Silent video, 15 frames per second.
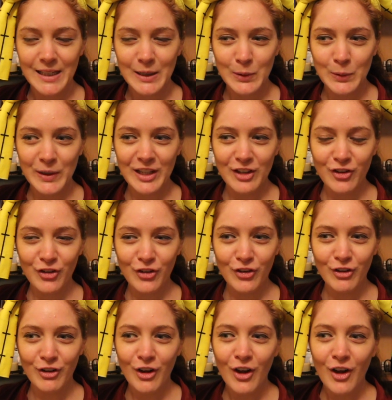
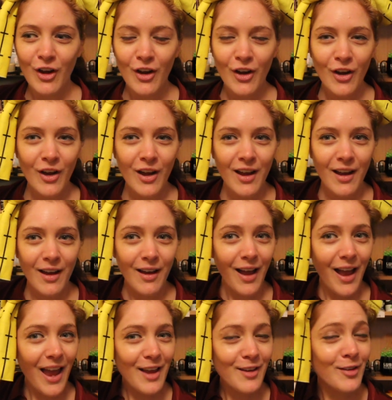which
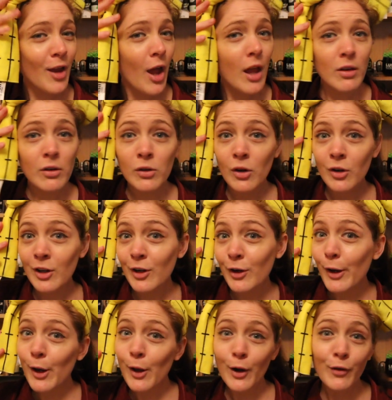is not a
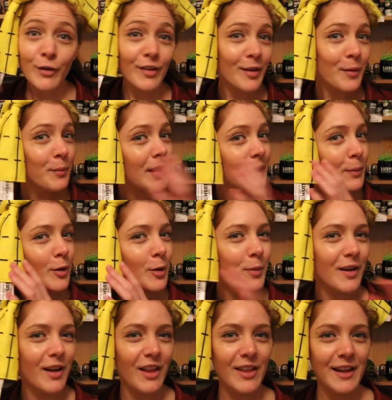good look for some people,
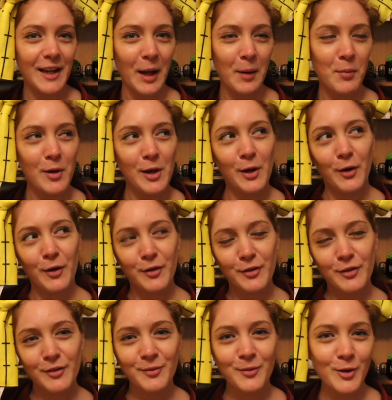but I think I pull it off.
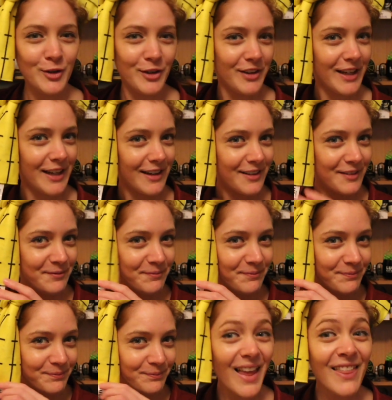What do you think?
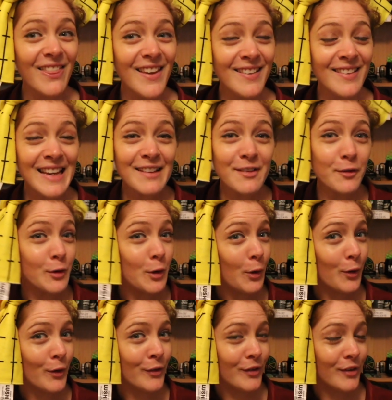This is, of
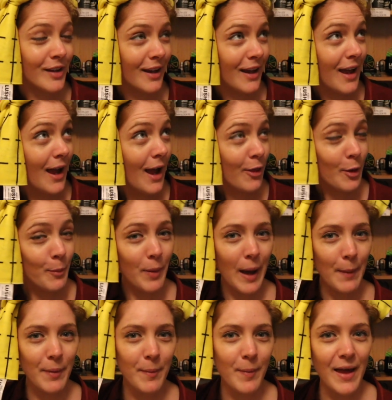course, the
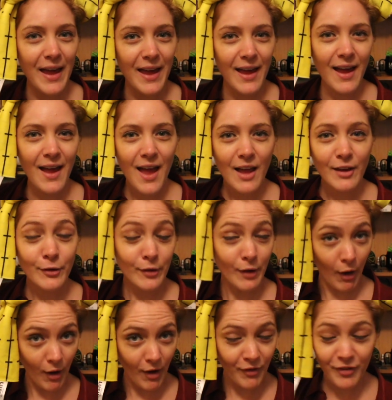Papa Bear
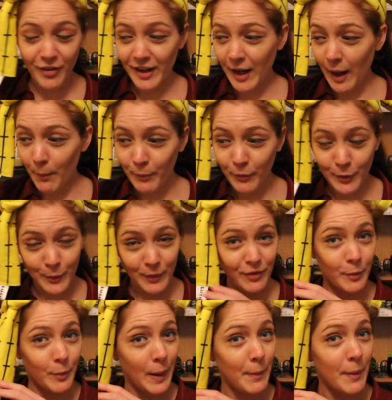scarf that comes with
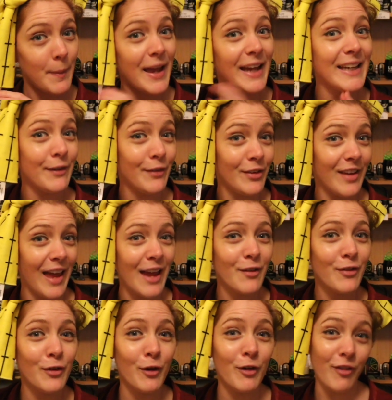the Papa Bear gift set
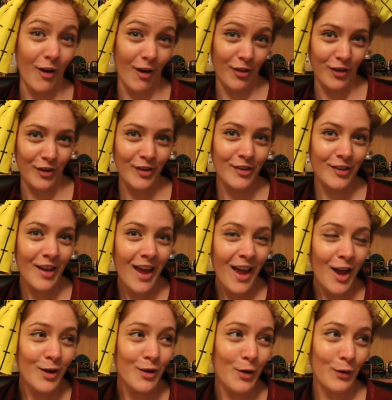for fathers,
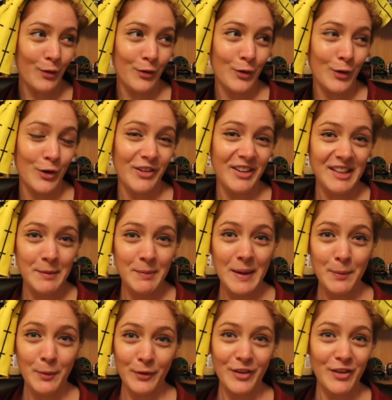not for greedy
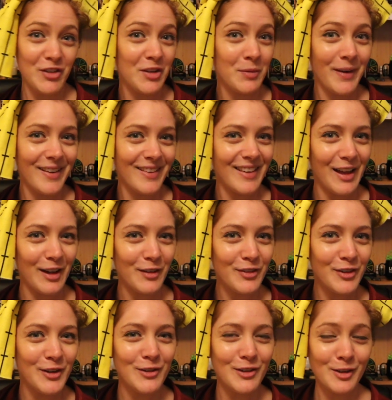people such as
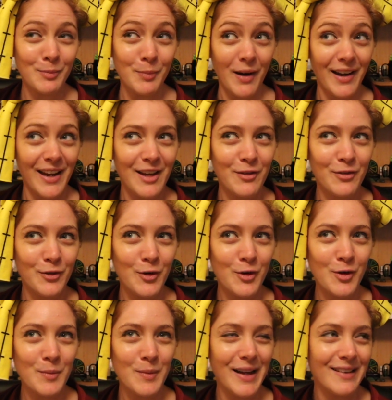myself who just buy it
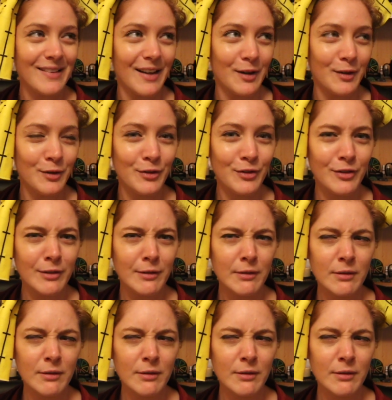for myself.